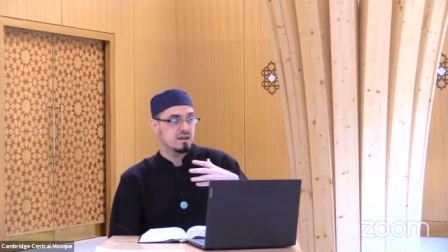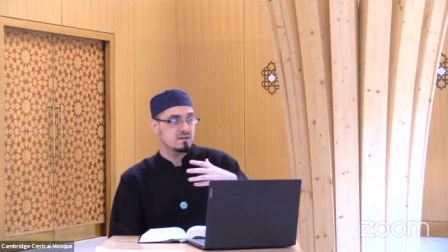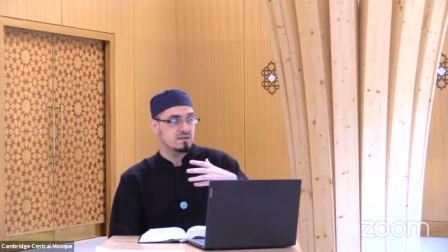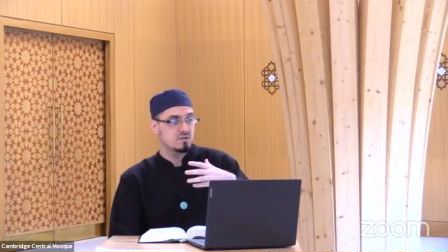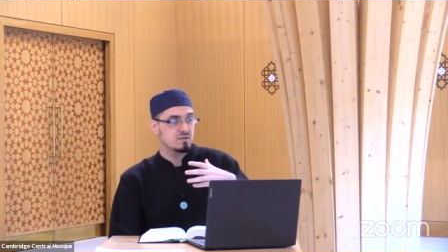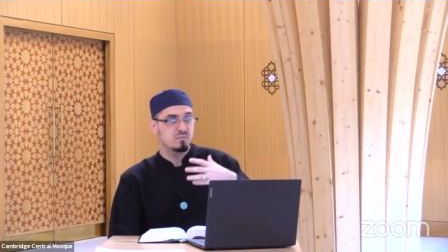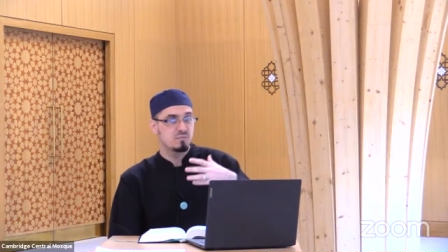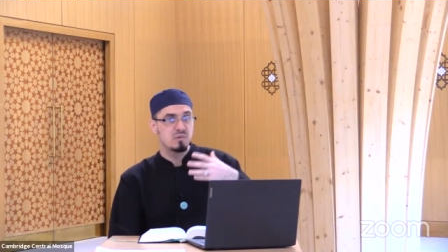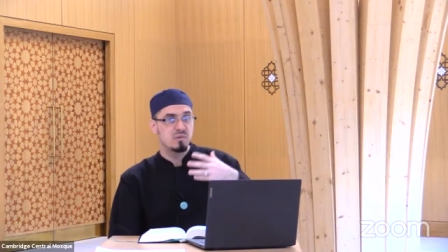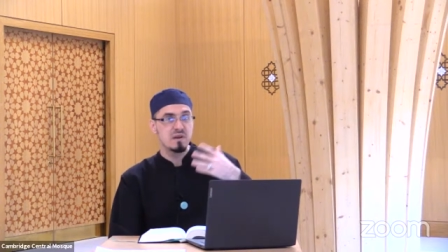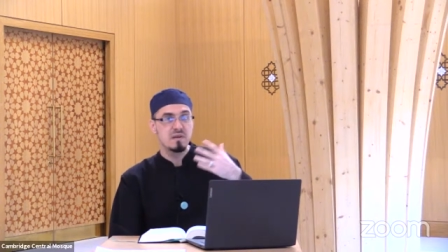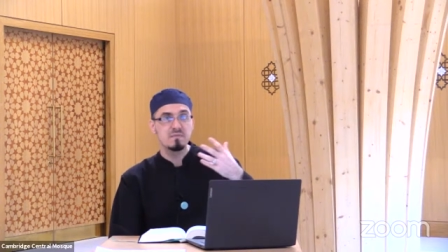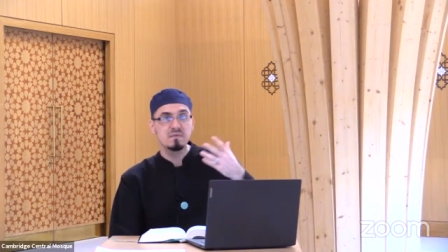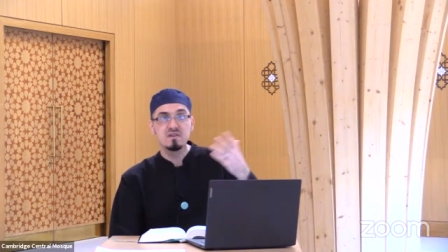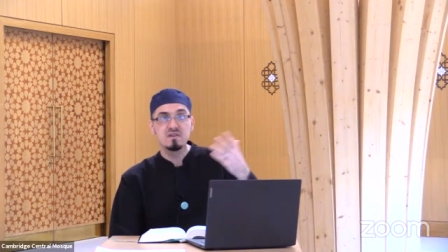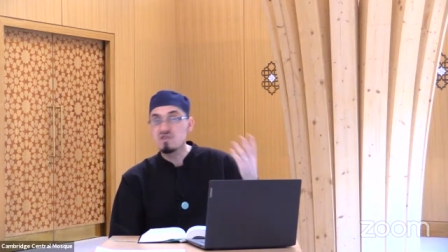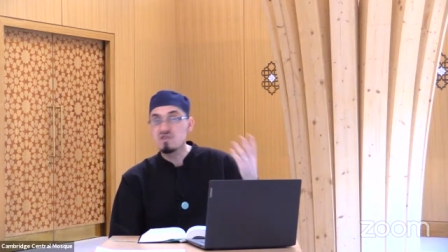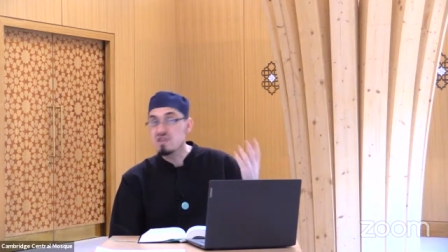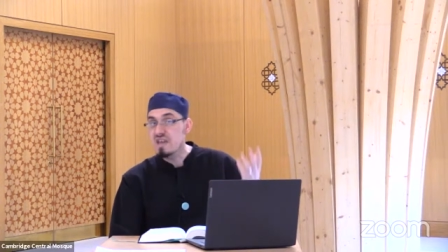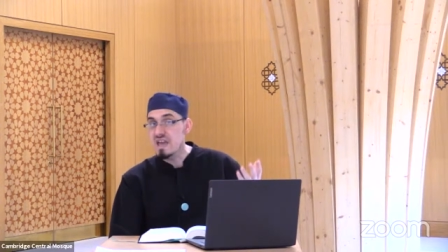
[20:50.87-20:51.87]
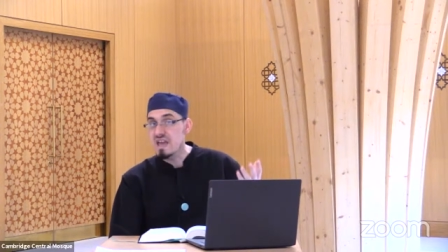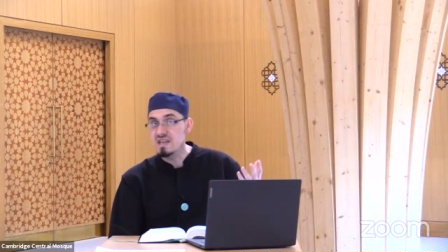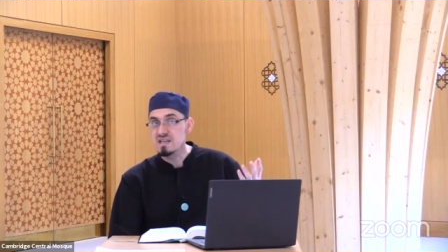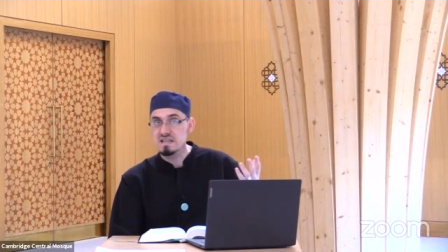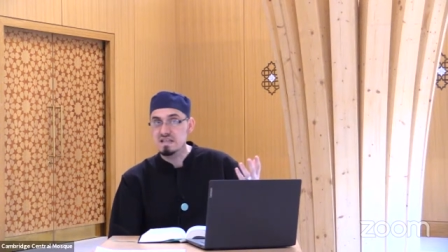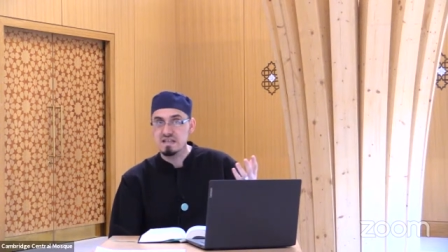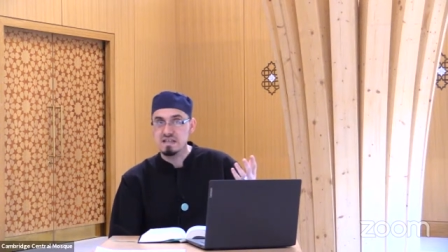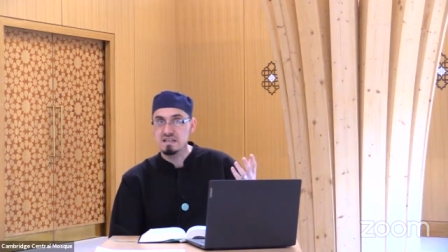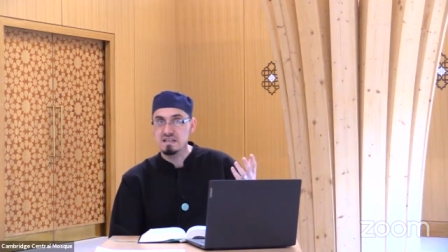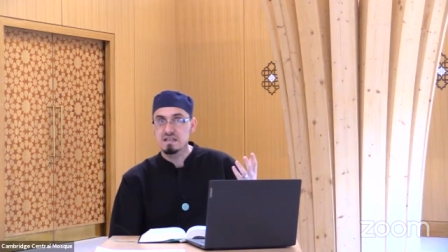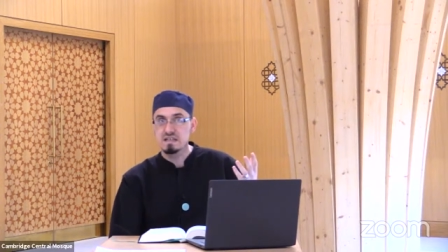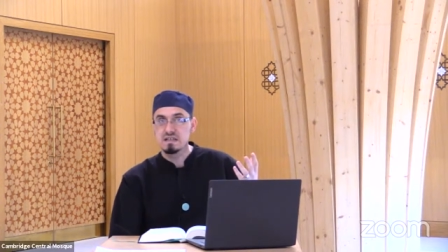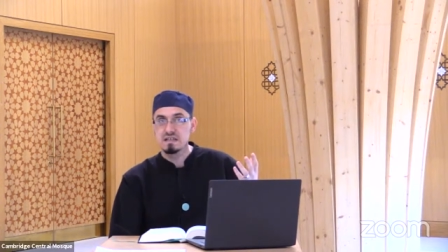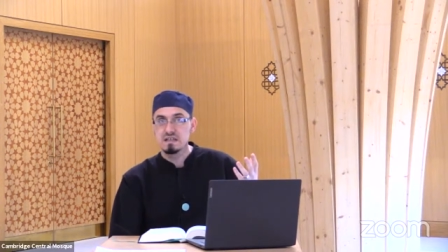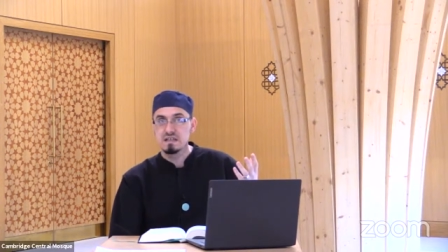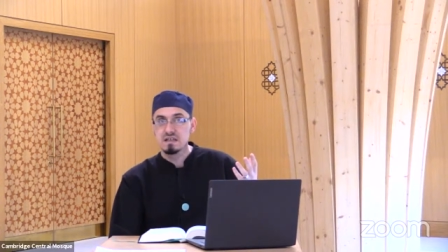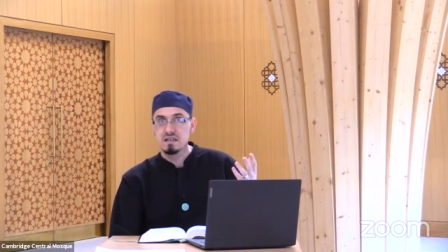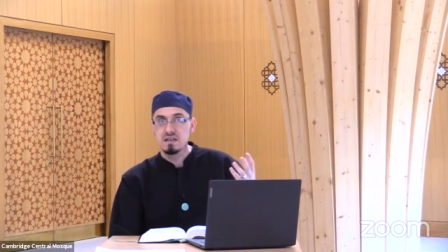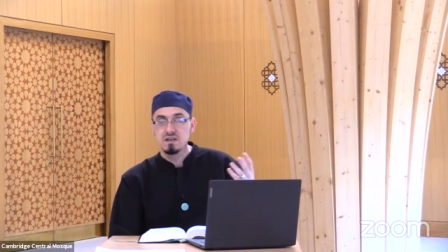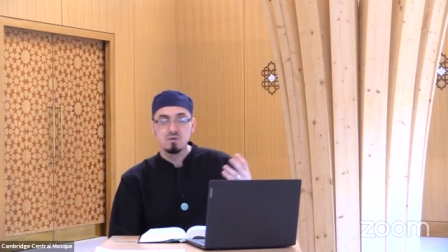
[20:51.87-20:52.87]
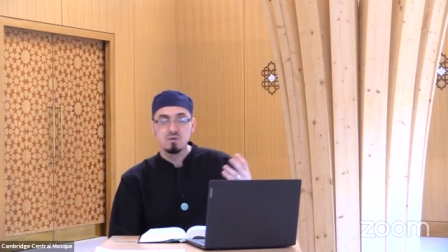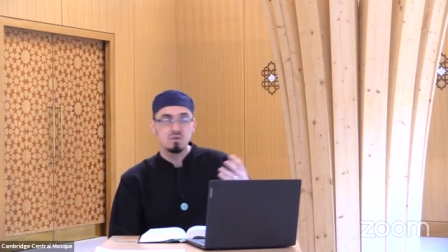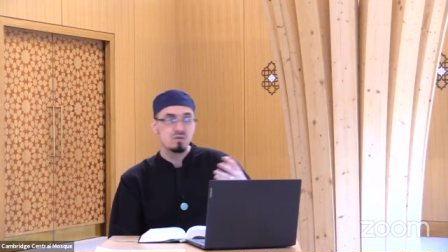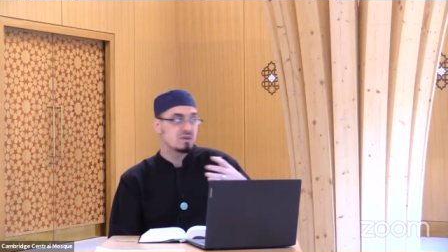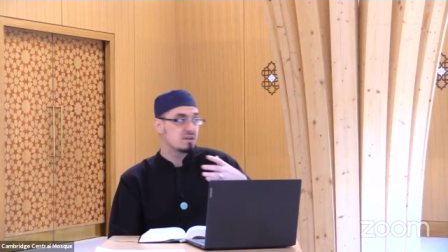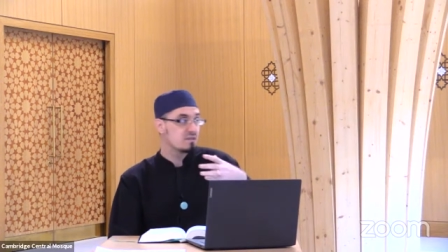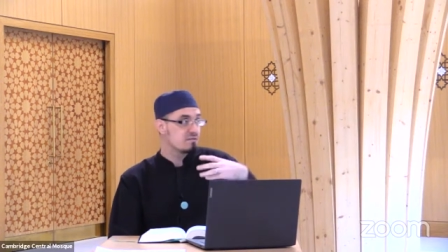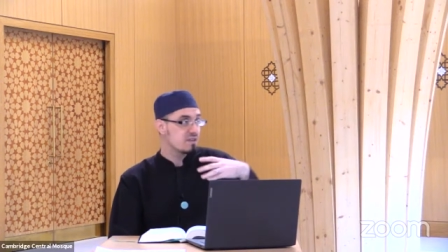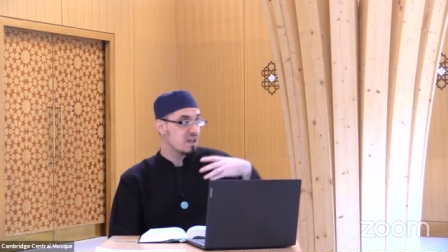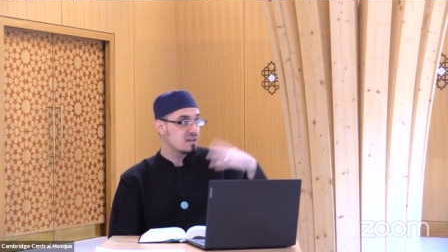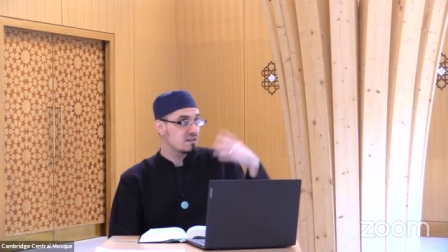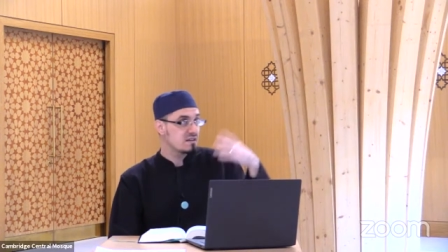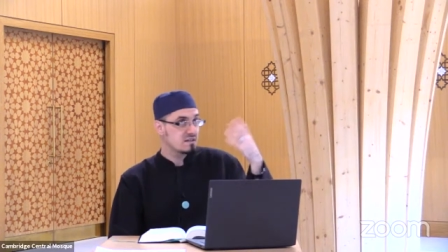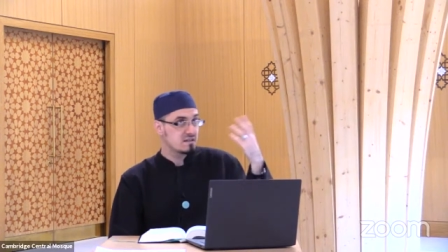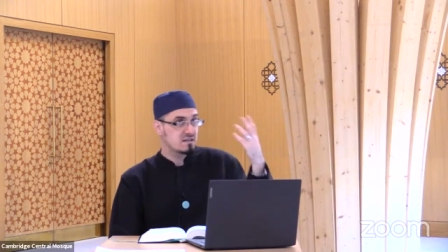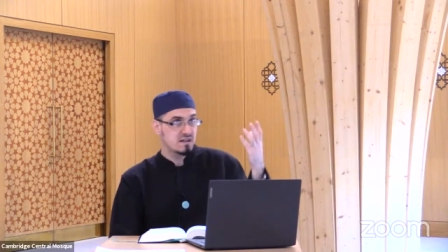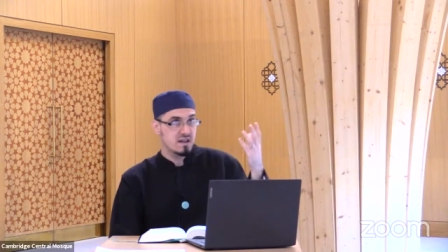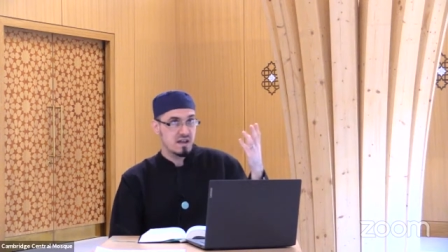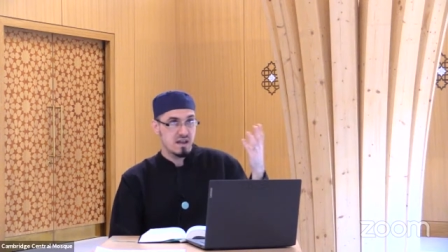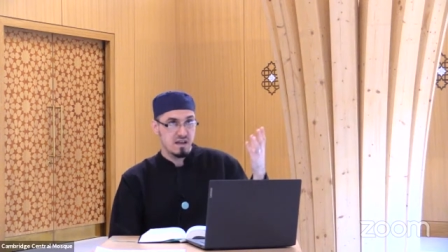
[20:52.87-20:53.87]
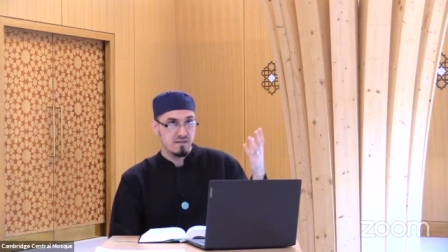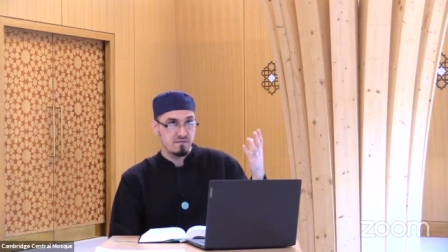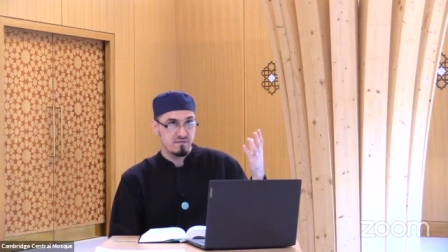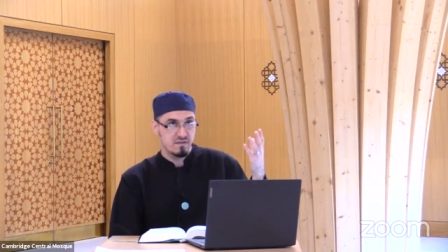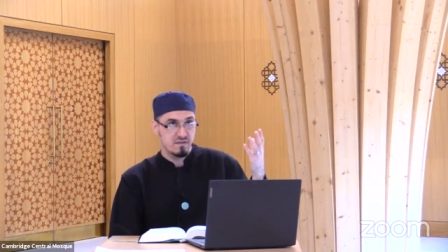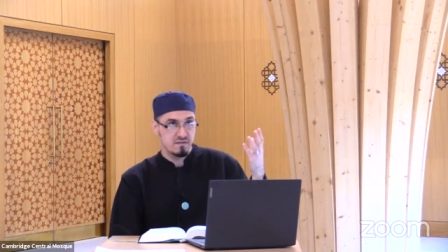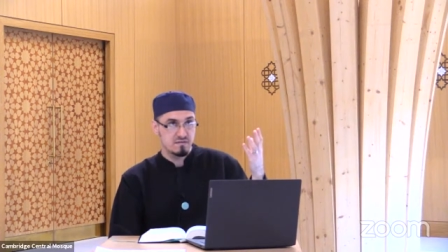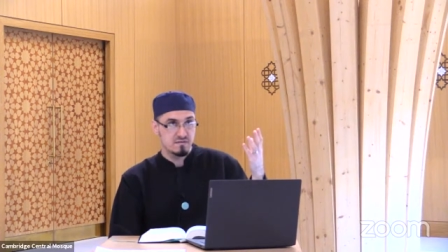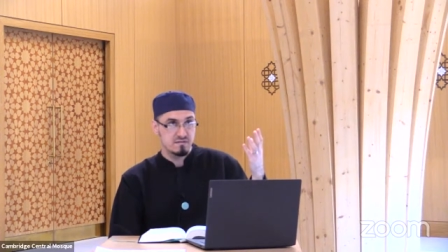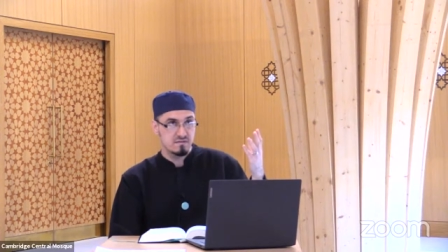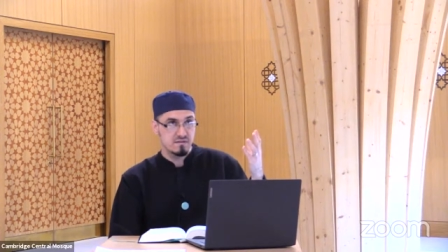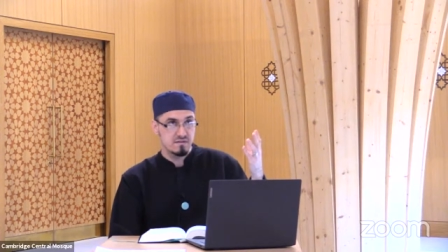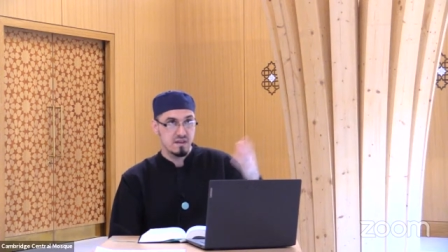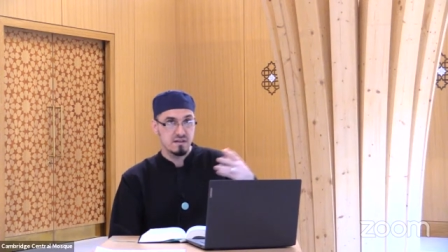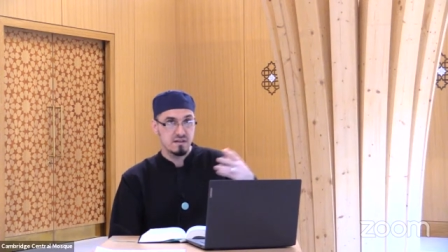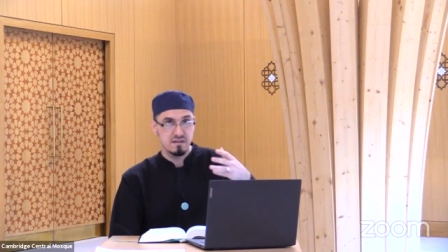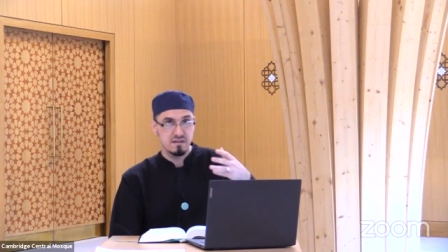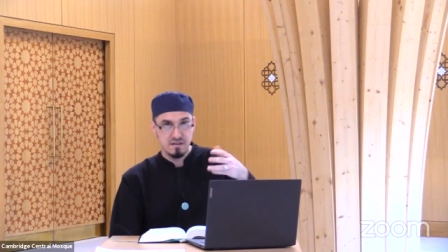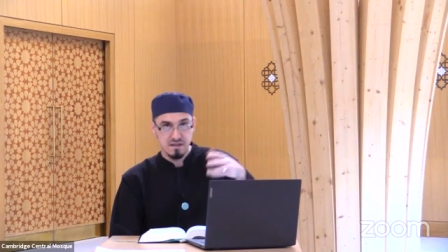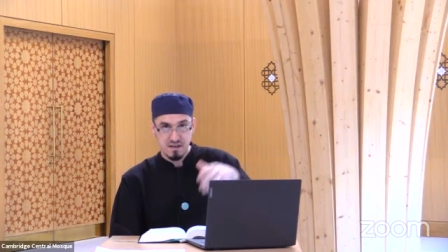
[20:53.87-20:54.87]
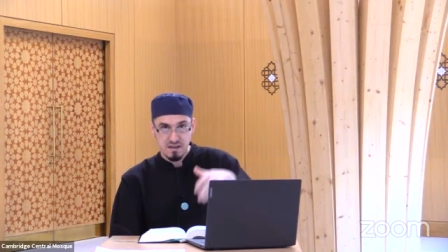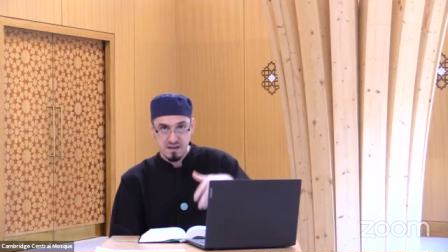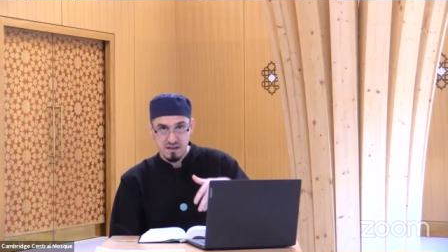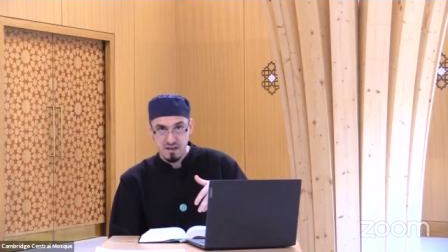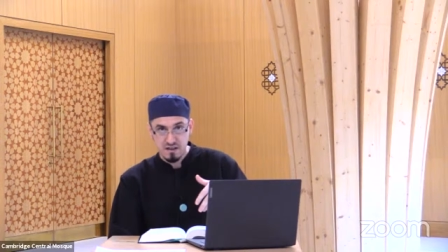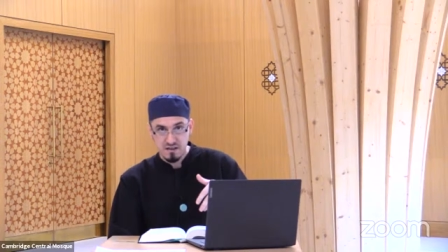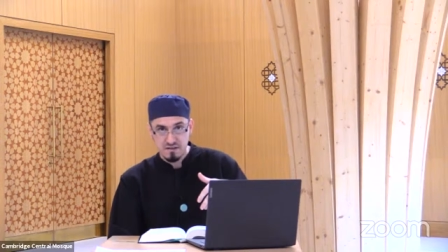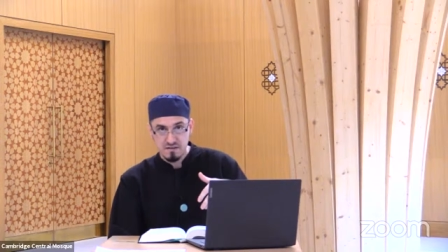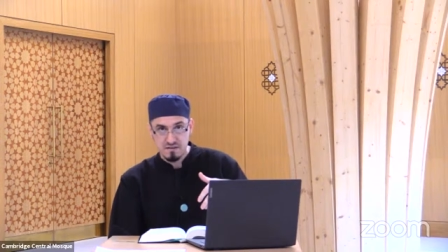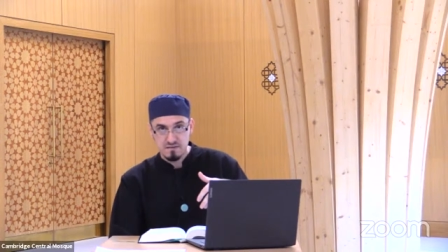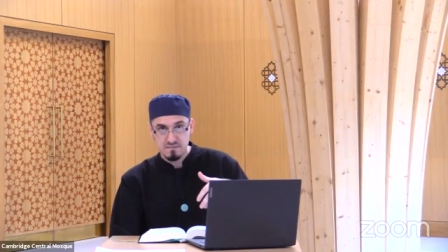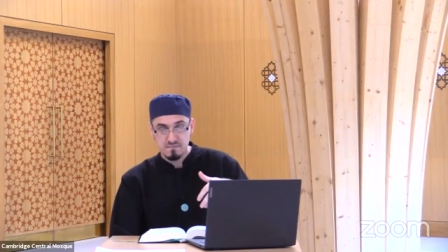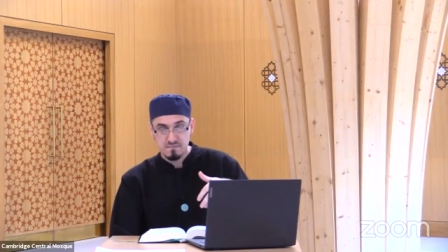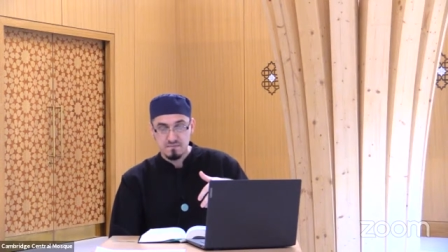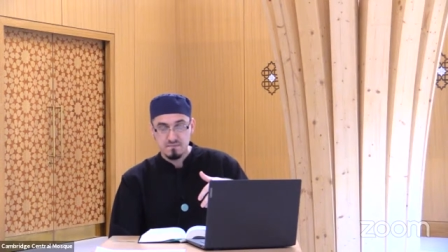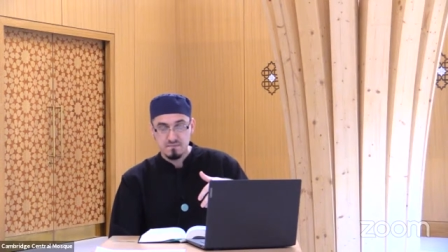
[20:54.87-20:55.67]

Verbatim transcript: a supreme creator who created the heavens and the earth,